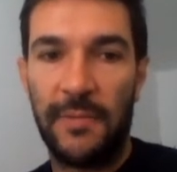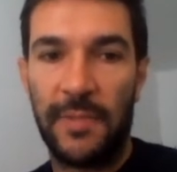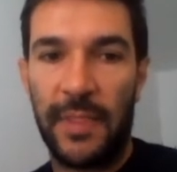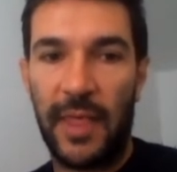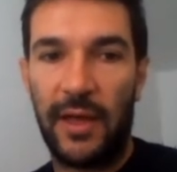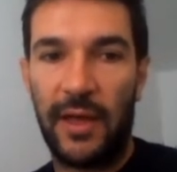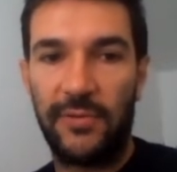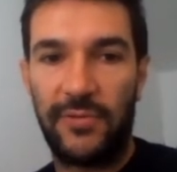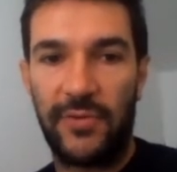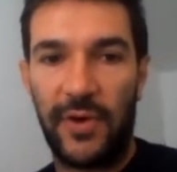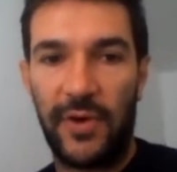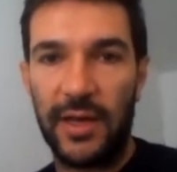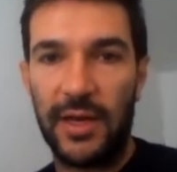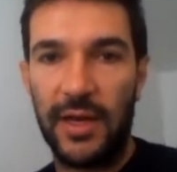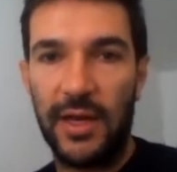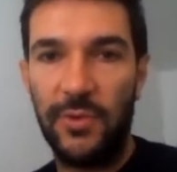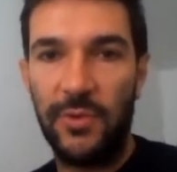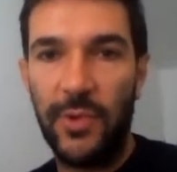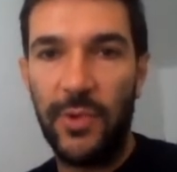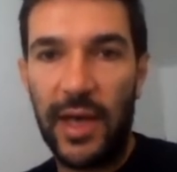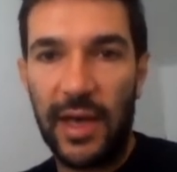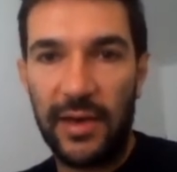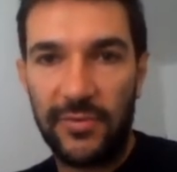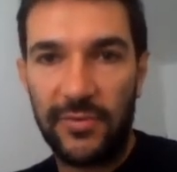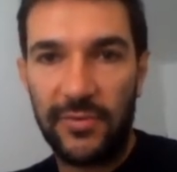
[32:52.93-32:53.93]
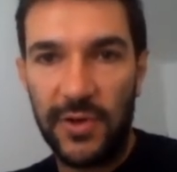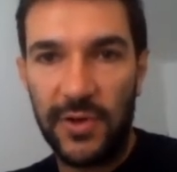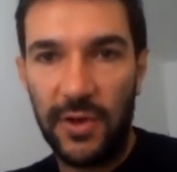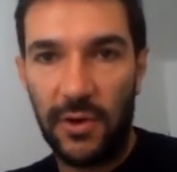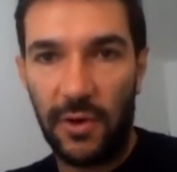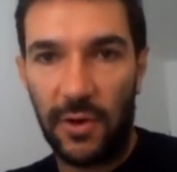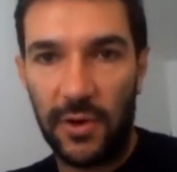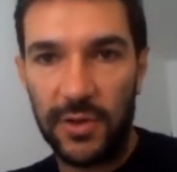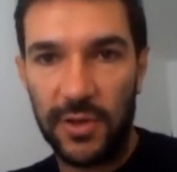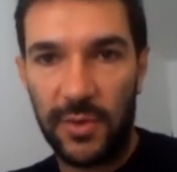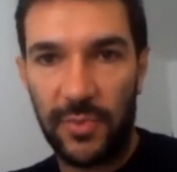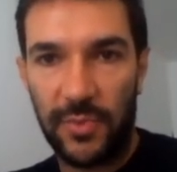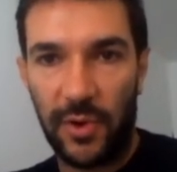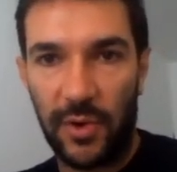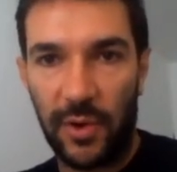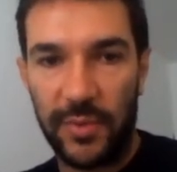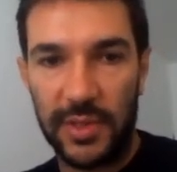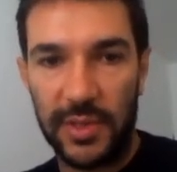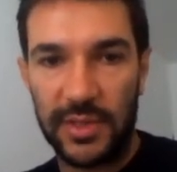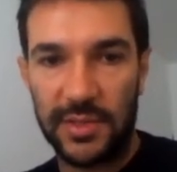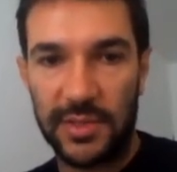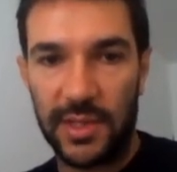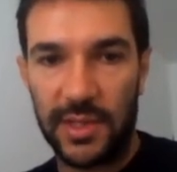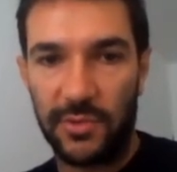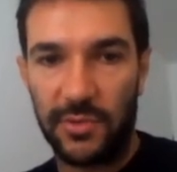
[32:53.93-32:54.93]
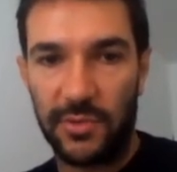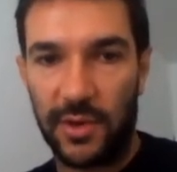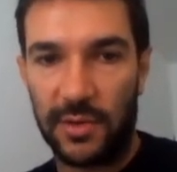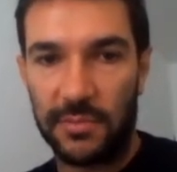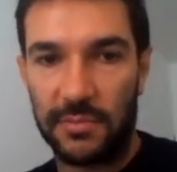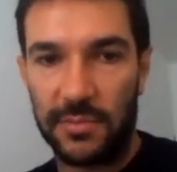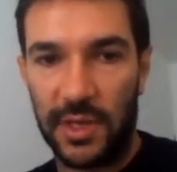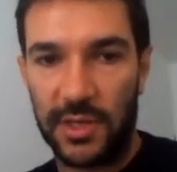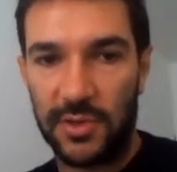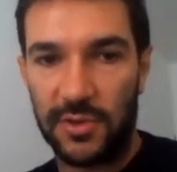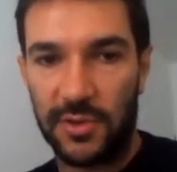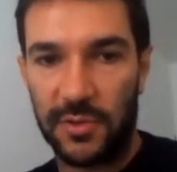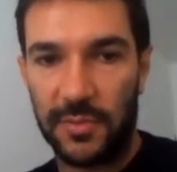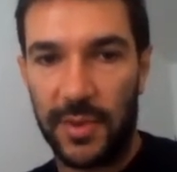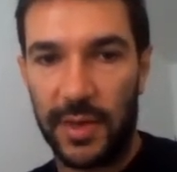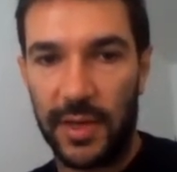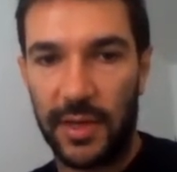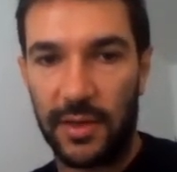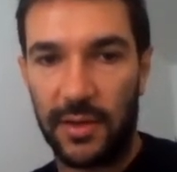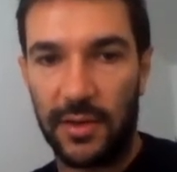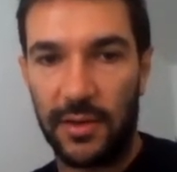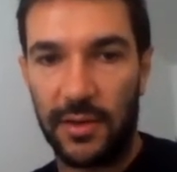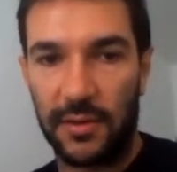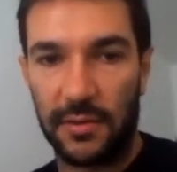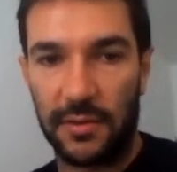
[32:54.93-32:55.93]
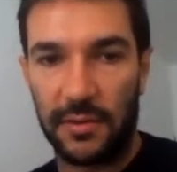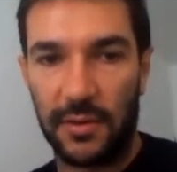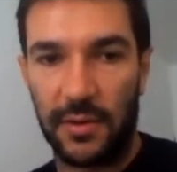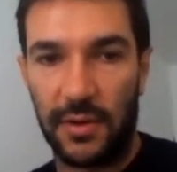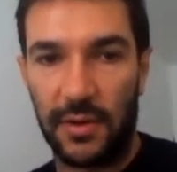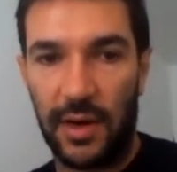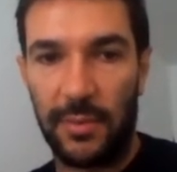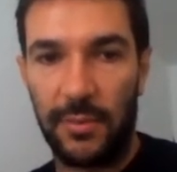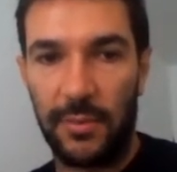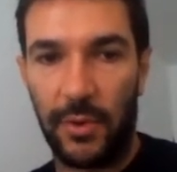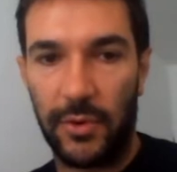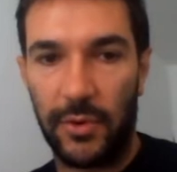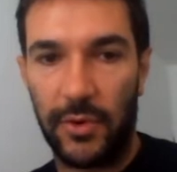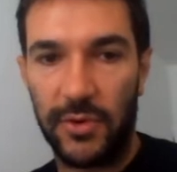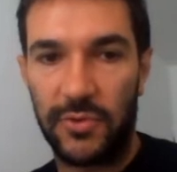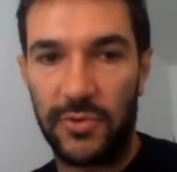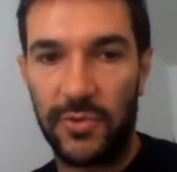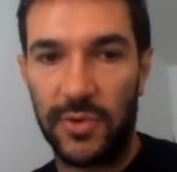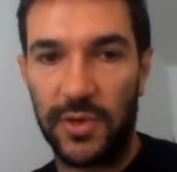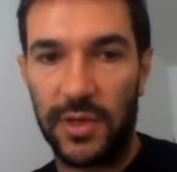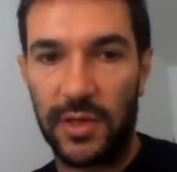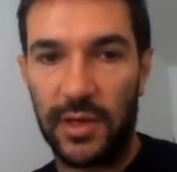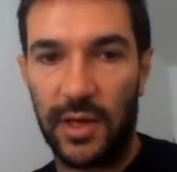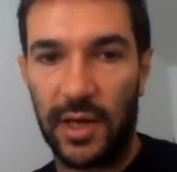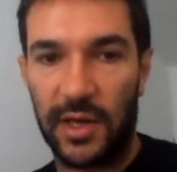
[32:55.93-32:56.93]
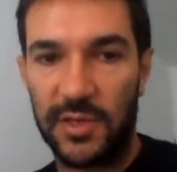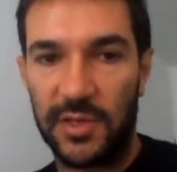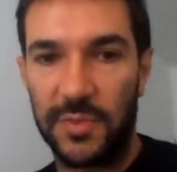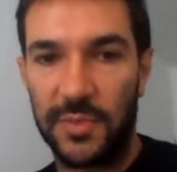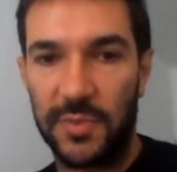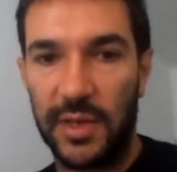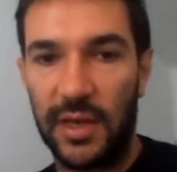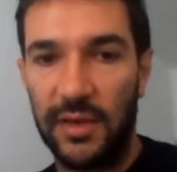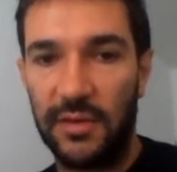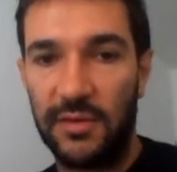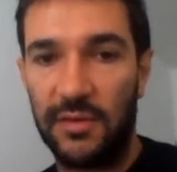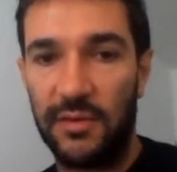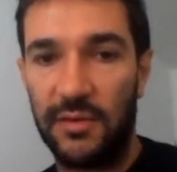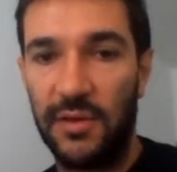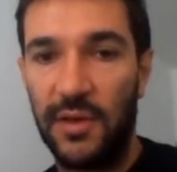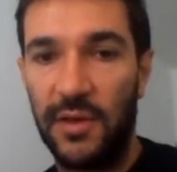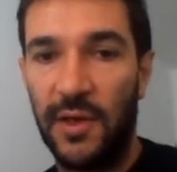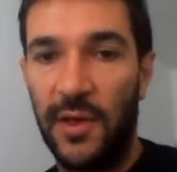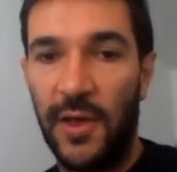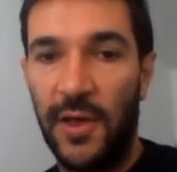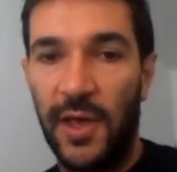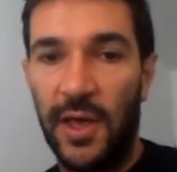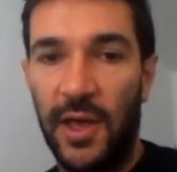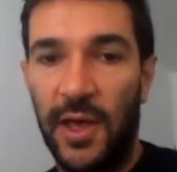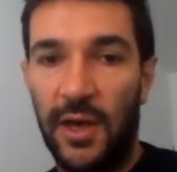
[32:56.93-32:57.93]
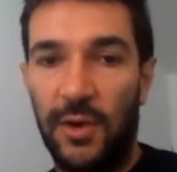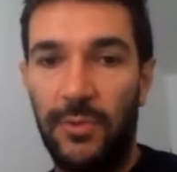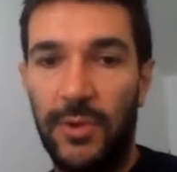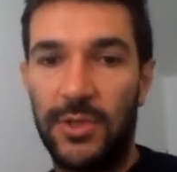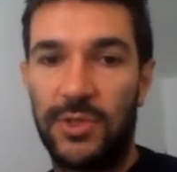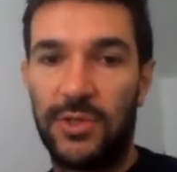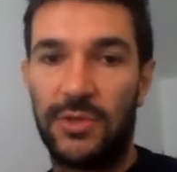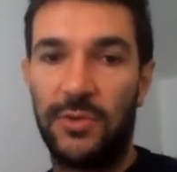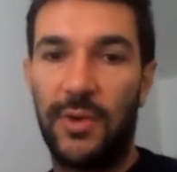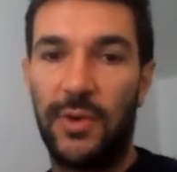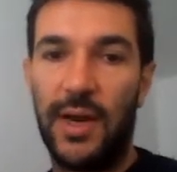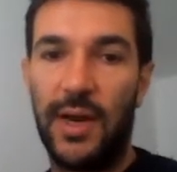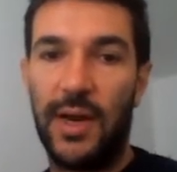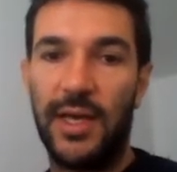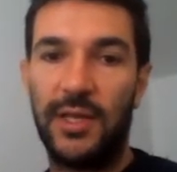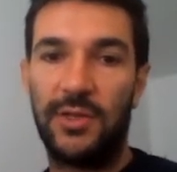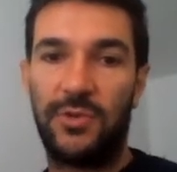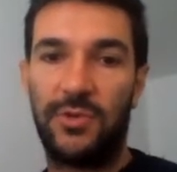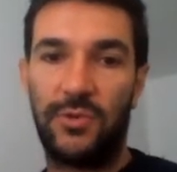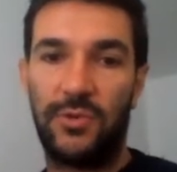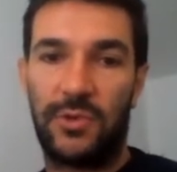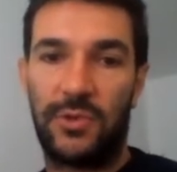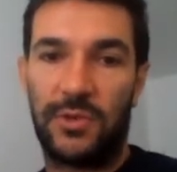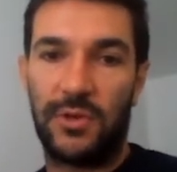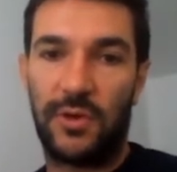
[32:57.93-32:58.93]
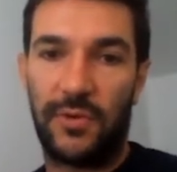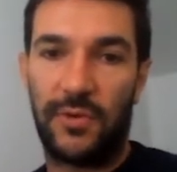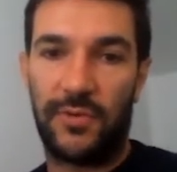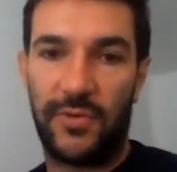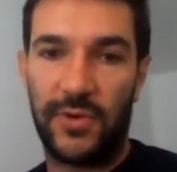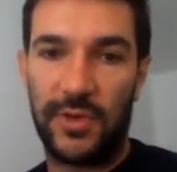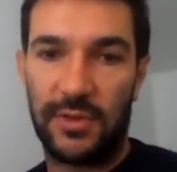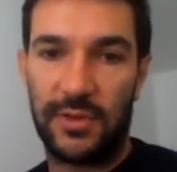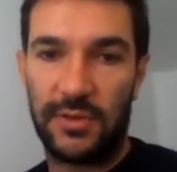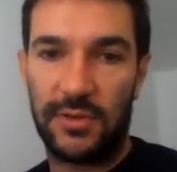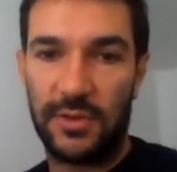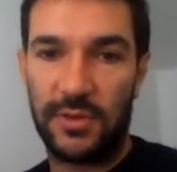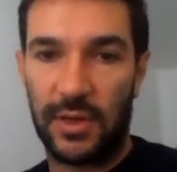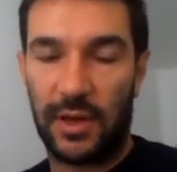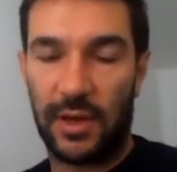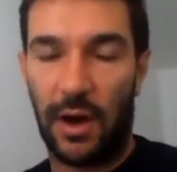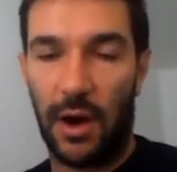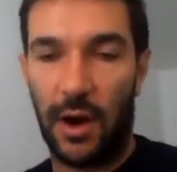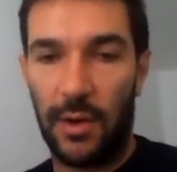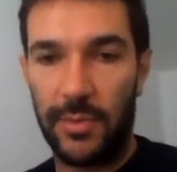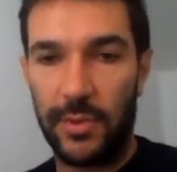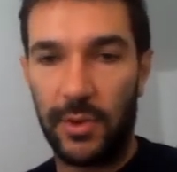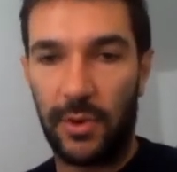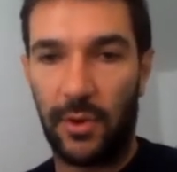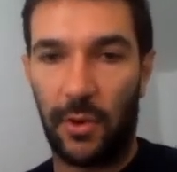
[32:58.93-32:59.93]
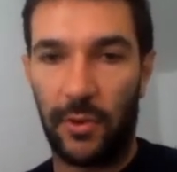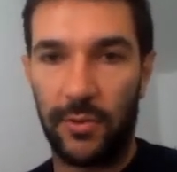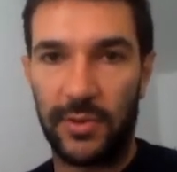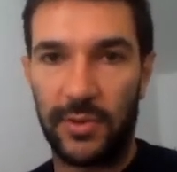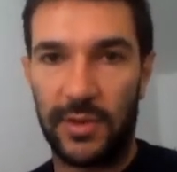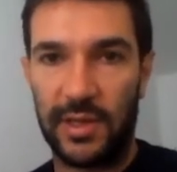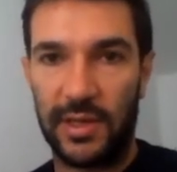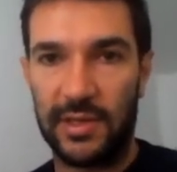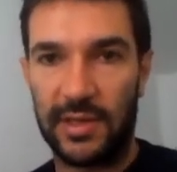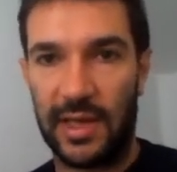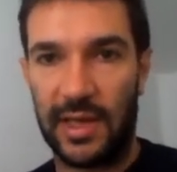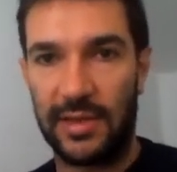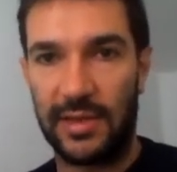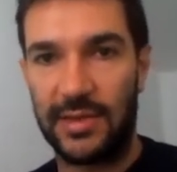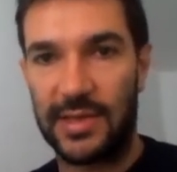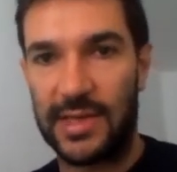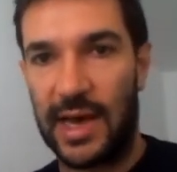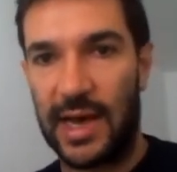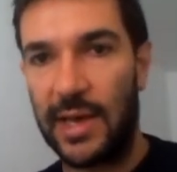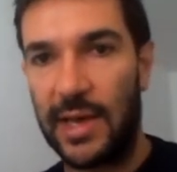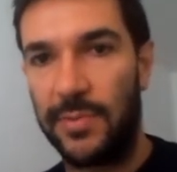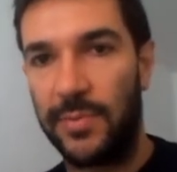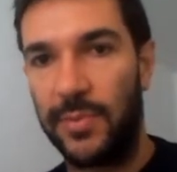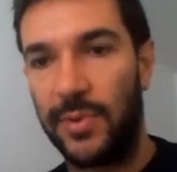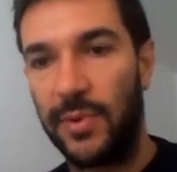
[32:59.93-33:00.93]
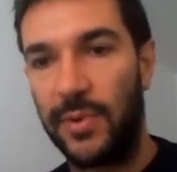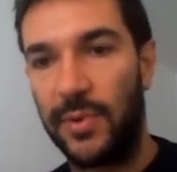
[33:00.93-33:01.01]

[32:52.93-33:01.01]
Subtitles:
And finally, we have here other properties that were measured by laboratory XPS, which relate to surface carbon content and type.